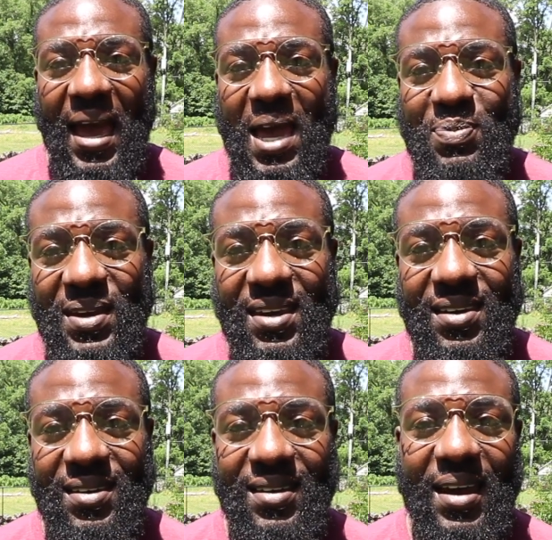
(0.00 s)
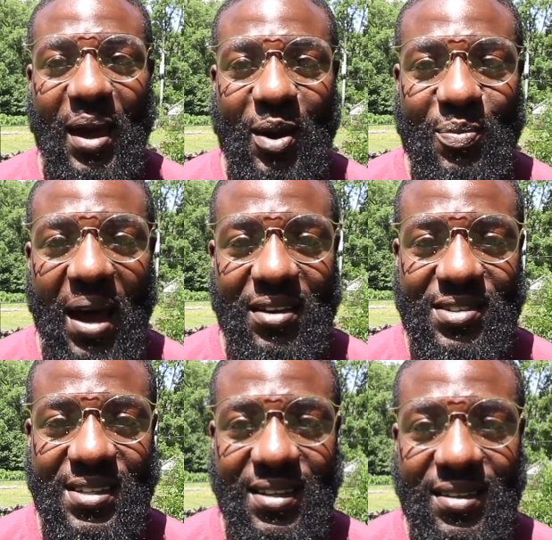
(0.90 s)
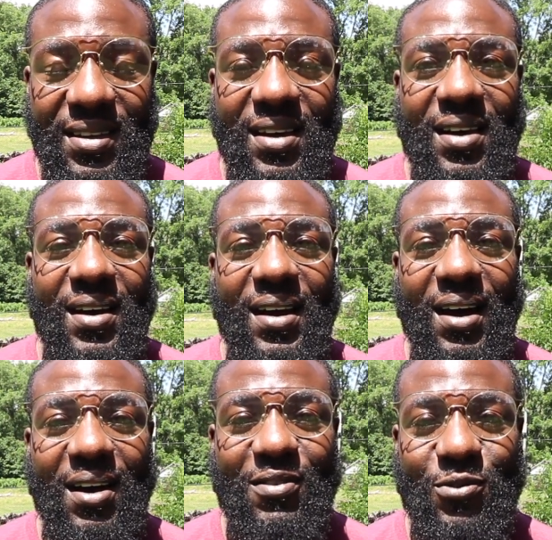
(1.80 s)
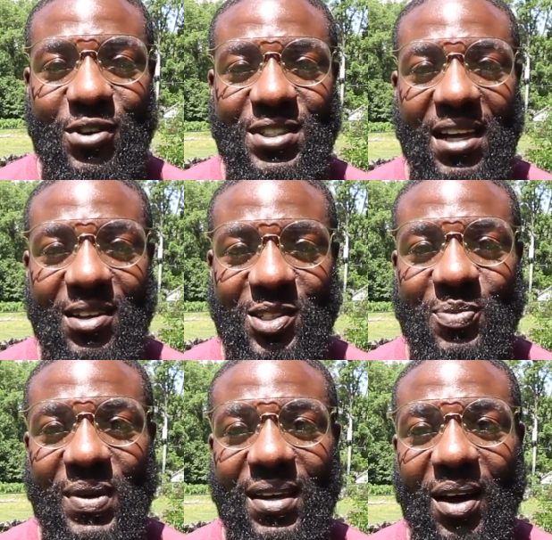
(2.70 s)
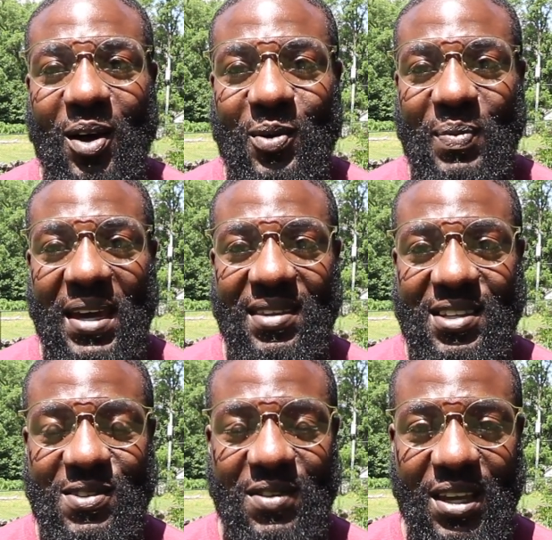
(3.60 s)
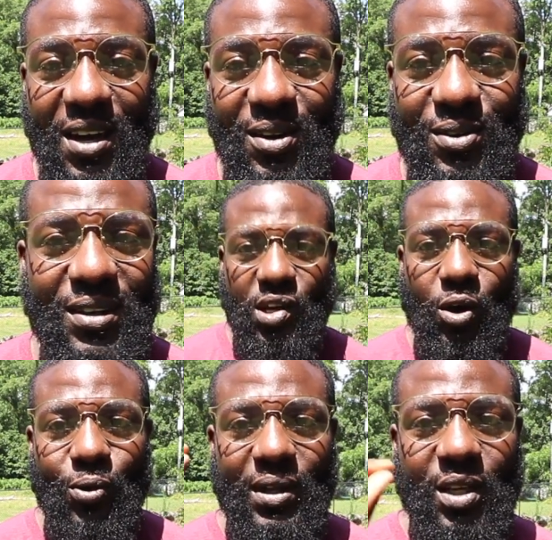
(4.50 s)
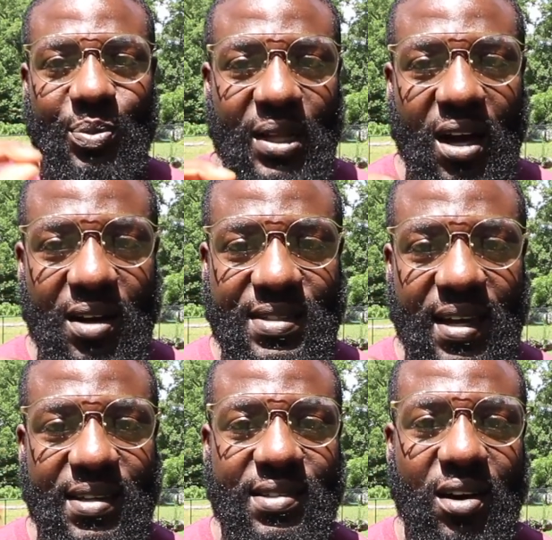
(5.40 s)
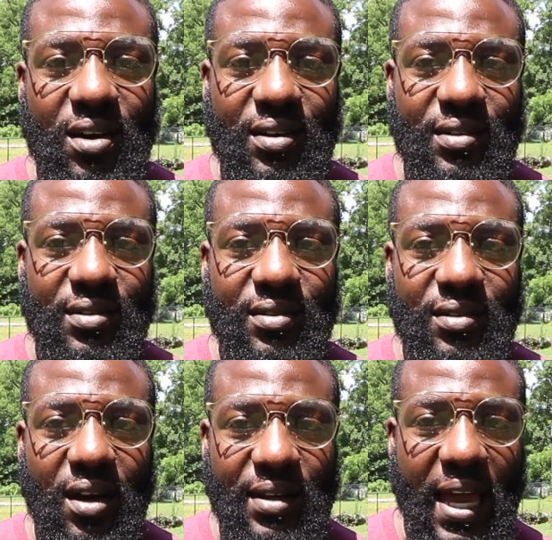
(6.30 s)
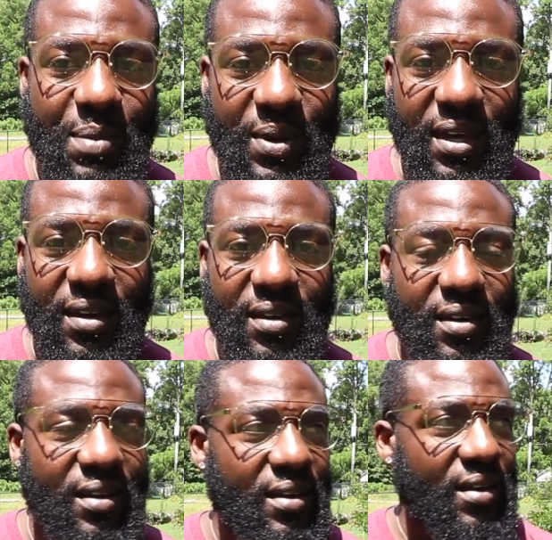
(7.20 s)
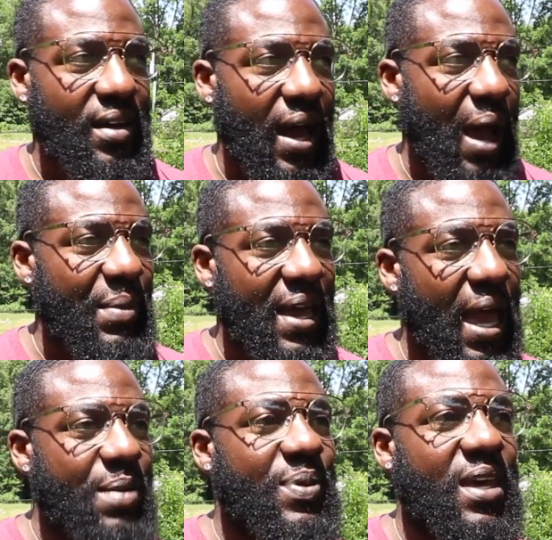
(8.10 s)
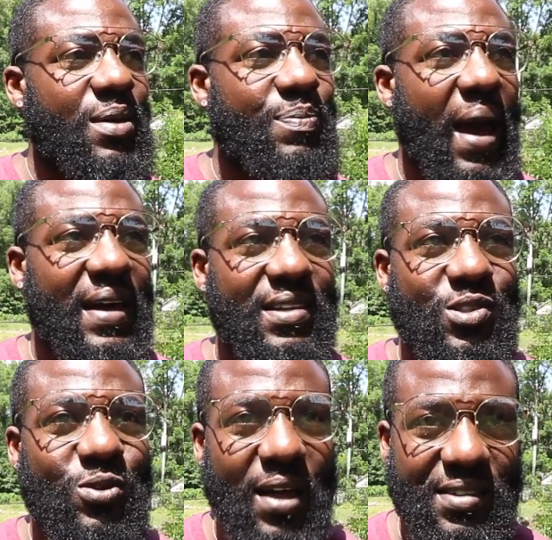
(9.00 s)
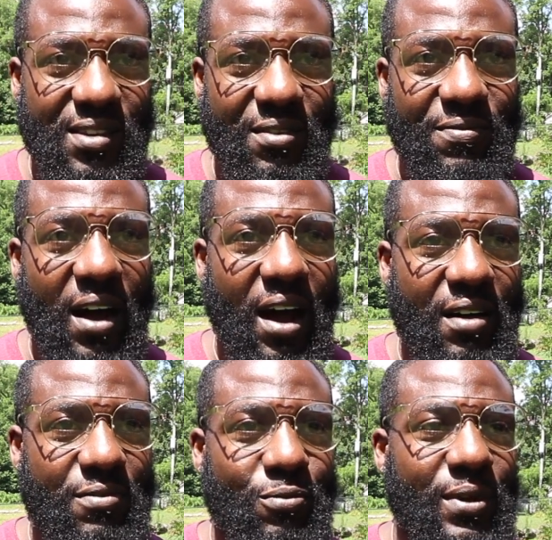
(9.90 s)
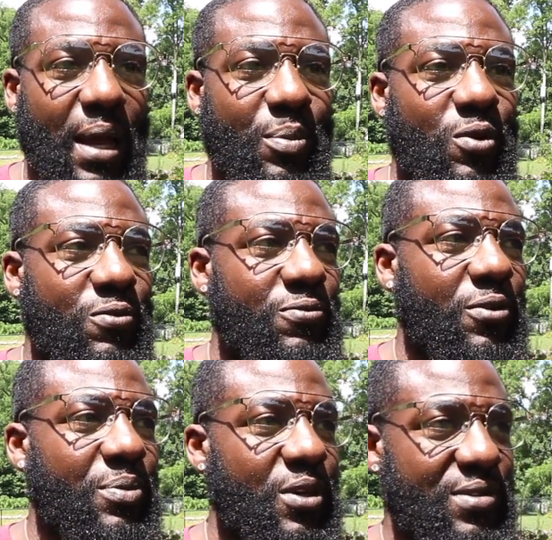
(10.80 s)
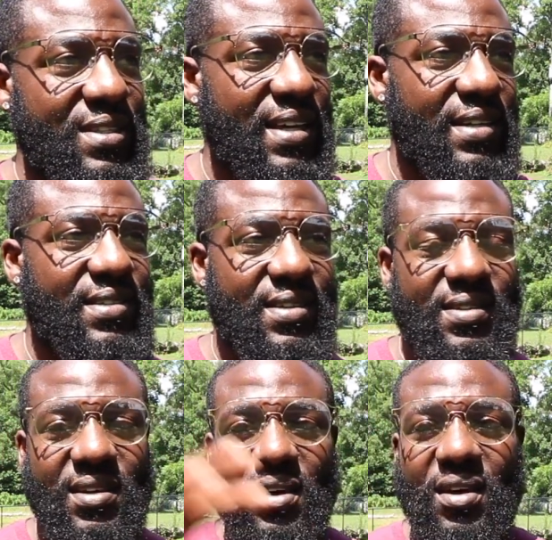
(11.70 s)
AP, Aaron Patterson, for challenging me on making this video. So a little bit of context on AP. I met AP back in 2005 when I moved from Houston, Texas